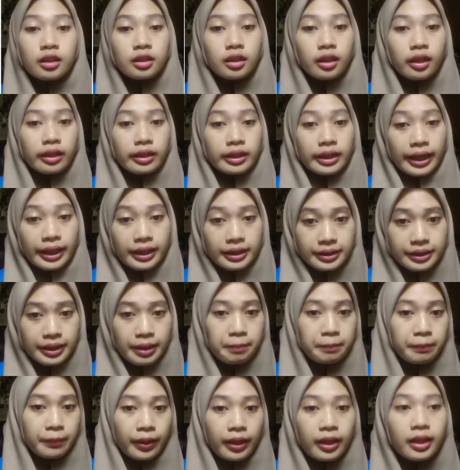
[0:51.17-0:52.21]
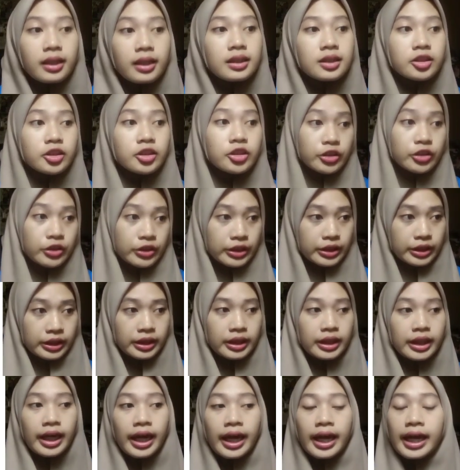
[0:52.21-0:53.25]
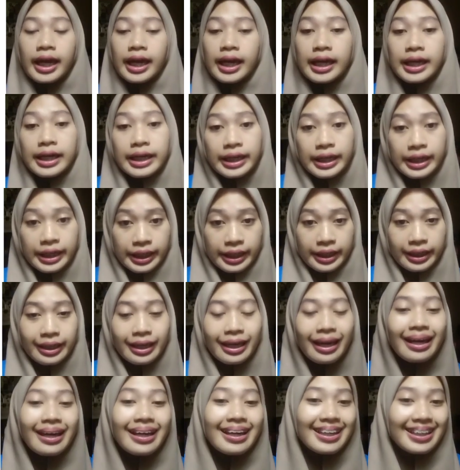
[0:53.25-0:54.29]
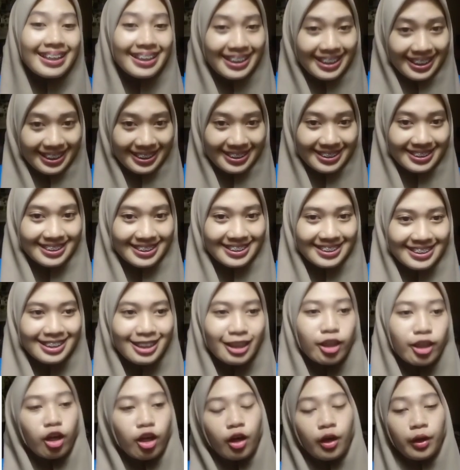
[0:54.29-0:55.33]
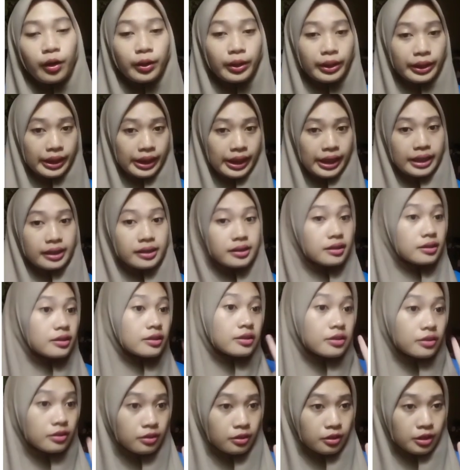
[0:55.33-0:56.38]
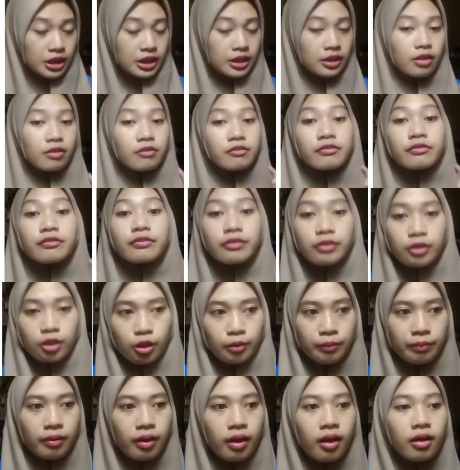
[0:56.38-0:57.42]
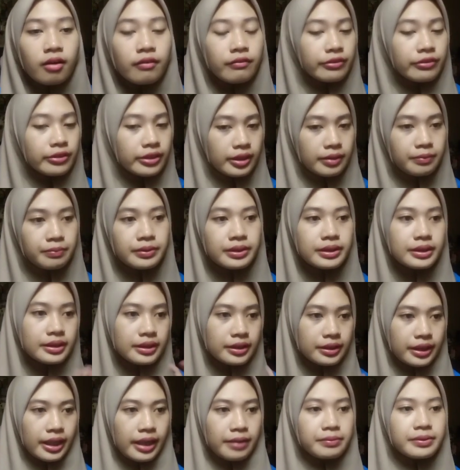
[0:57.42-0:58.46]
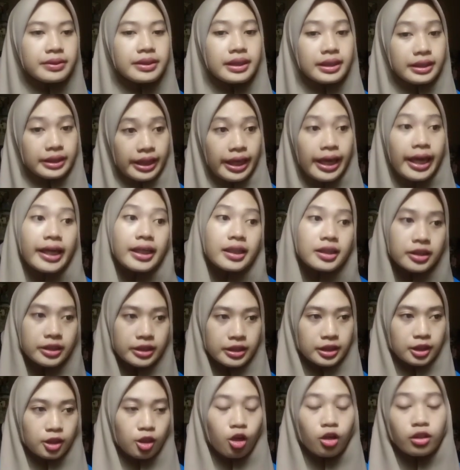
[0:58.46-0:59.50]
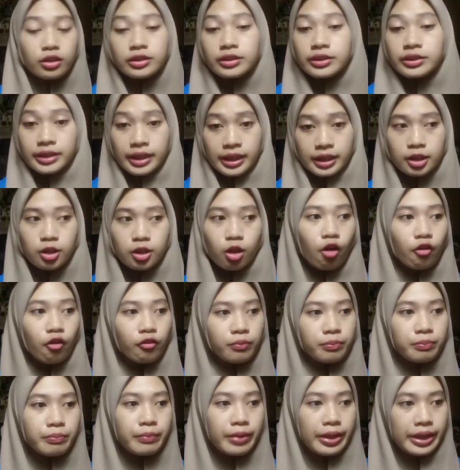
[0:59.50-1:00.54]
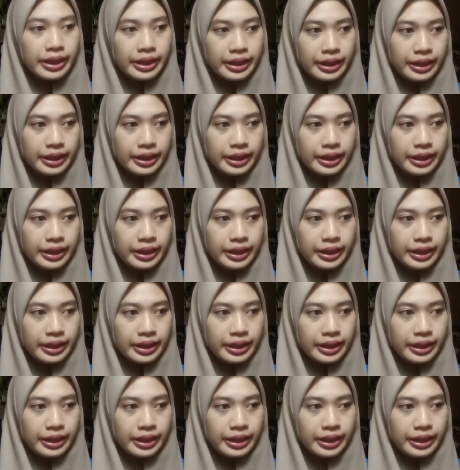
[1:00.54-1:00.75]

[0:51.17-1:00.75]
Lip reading: Example, she, he, it's. Okay, the third, verb. Verb describes an action or state of being.